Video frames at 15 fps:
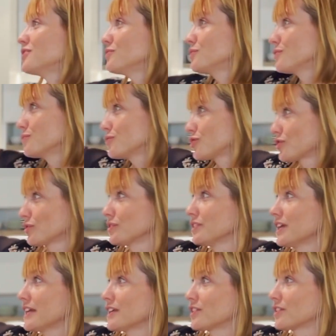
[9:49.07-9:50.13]
you use your
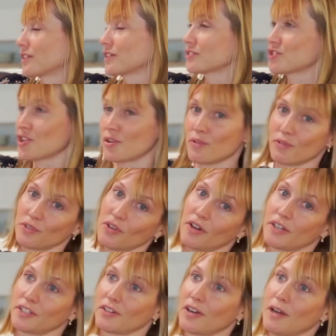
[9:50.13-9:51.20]
lighter tone on your